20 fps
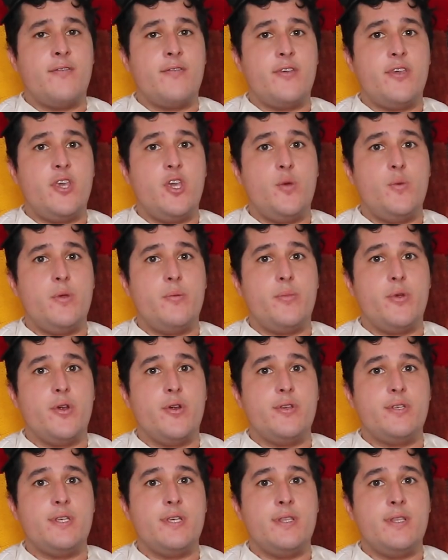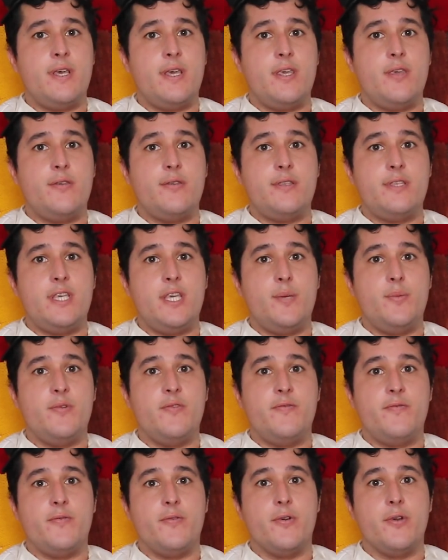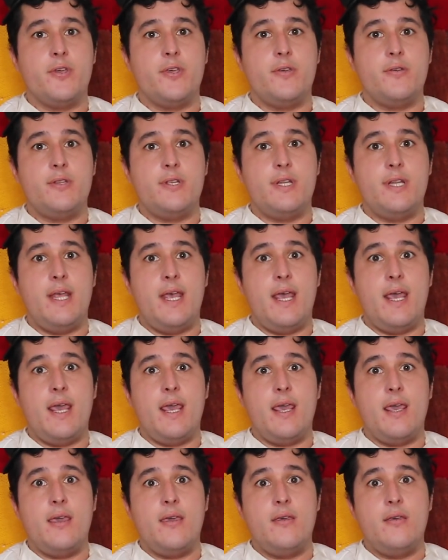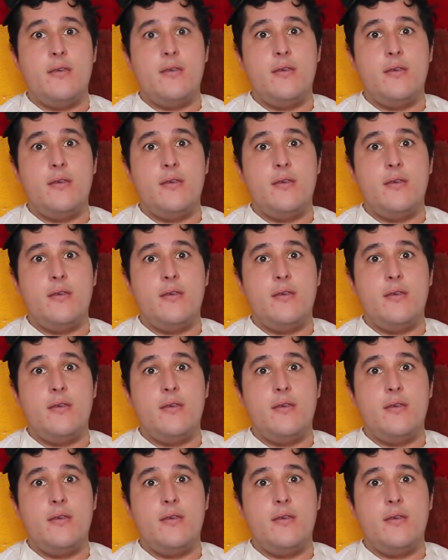of a human person that you see before you today.